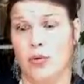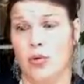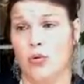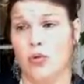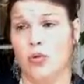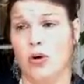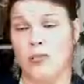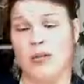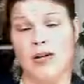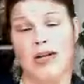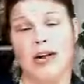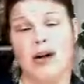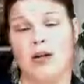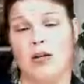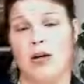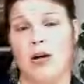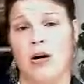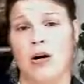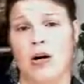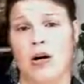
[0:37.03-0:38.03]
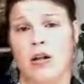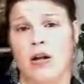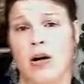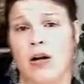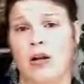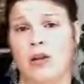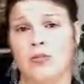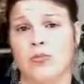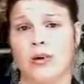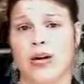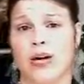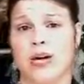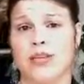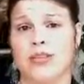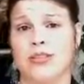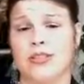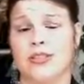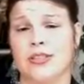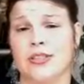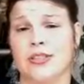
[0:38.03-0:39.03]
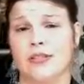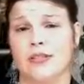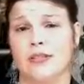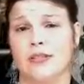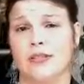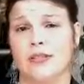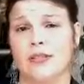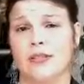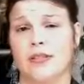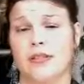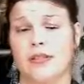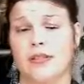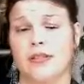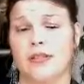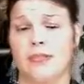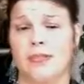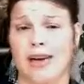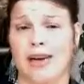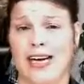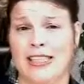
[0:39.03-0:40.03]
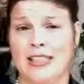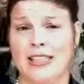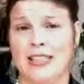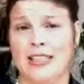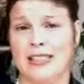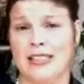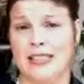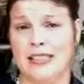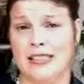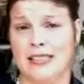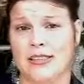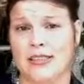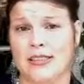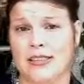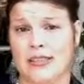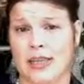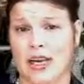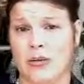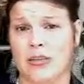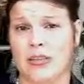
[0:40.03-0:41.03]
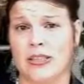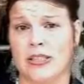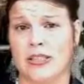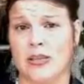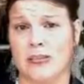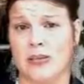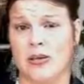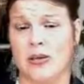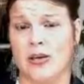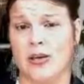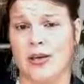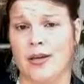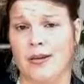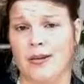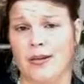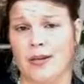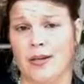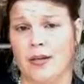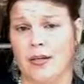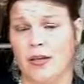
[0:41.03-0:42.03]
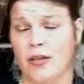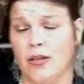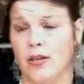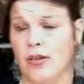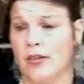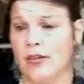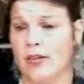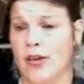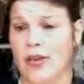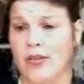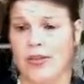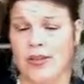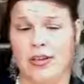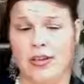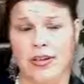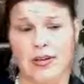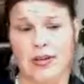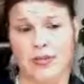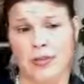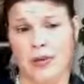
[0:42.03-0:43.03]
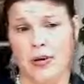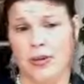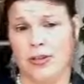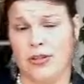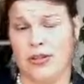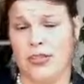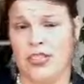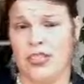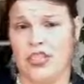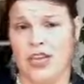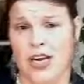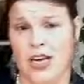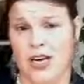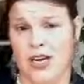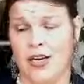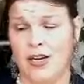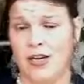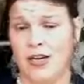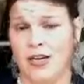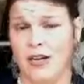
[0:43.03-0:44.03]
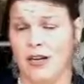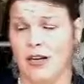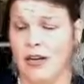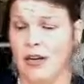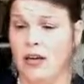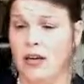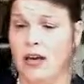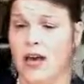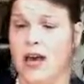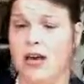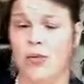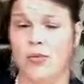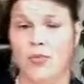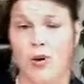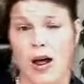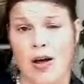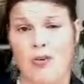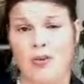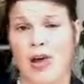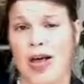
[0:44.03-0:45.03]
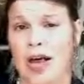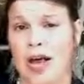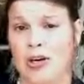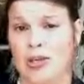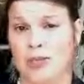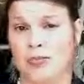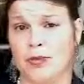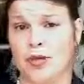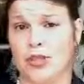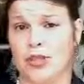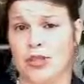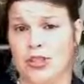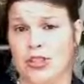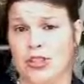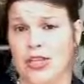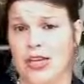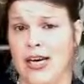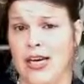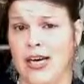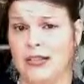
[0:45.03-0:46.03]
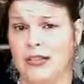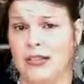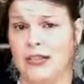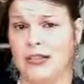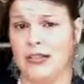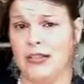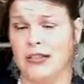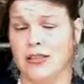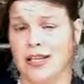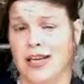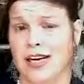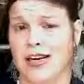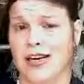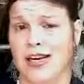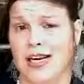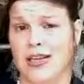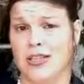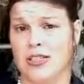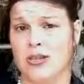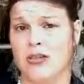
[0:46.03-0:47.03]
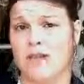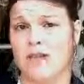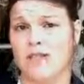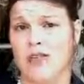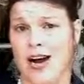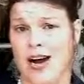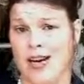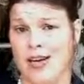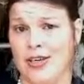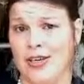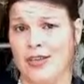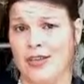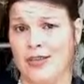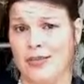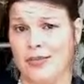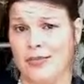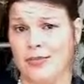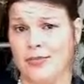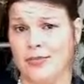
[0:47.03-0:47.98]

pour rubbing alcohol all around the mattress that I was sleeping on, throughout the inner part of the shed and around the outer part of the shed, and catch it on fire.